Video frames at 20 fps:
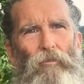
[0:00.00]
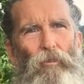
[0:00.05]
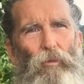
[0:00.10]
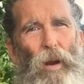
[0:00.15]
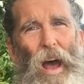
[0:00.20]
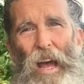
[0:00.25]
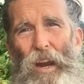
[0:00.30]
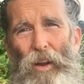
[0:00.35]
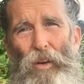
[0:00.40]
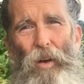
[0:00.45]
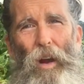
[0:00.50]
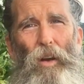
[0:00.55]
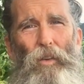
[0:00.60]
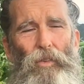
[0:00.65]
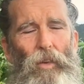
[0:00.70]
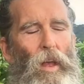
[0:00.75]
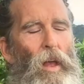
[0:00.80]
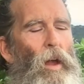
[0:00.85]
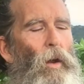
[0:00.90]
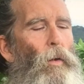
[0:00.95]
Right
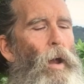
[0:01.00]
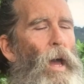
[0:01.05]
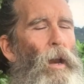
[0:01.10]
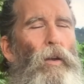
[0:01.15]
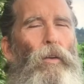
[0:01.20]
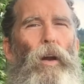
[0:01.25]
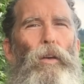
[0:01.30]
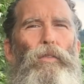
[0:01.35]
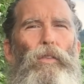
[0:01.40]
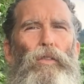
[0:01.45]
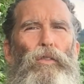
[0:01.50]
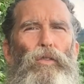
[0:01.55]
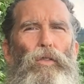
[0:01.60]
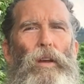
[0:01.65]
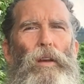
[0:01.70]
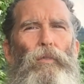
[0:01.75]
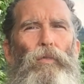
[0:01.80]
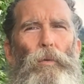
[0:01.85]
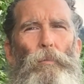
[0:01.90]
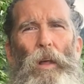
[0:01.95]
across the
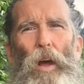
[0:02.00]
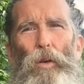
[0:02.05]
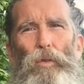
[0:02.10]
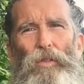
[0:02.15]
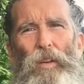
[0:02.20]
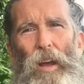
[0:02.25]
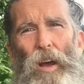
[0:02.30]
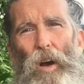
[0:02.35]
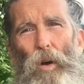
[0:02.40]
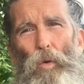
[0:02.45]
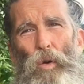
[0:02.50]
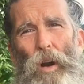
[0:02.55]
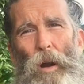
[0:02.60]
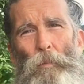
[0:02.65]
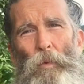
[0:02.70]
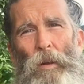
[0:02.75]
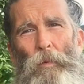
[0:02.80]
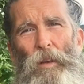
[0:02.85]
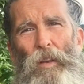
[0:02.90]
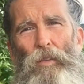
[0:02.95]
street from the hotel where I'm
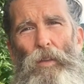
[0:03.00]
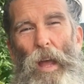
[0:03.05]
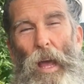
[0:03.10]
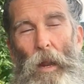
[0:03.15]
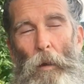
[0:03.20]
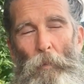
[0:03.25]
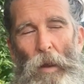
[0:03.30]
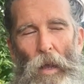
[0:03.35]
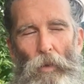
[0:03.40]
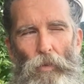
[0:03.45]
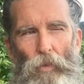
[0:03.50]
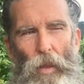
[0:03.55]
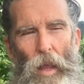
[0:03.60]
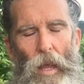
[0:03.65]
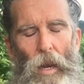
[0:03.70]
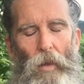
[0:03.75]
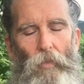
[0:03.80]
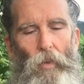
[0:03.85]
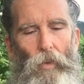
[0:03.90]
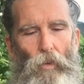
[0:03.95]
going to be staying. I'm not
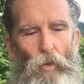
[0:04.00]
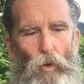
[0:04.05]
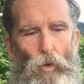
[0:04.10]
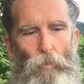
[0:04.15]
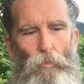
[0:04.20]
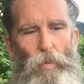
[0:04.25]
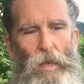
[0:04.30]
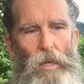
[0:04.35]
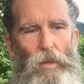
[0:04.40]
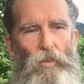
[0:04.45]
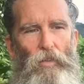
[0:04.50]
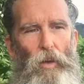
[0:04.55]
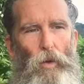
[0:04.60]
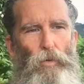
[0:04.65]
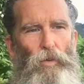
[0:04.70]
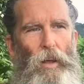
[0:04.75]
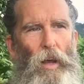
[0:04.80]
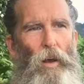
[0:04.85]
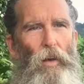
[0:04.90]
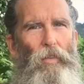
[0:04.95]
staying at the little beach
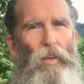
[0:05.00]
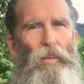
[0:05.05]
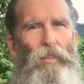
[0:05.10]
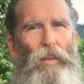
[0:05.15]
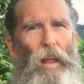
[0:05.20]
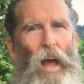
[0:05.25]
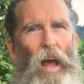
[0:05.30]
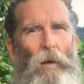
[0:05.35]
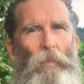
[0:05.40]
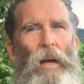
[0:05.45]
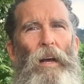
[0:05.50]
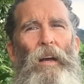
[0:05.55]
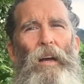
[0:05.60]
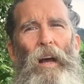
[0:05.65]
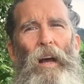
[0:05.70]
hotel this time.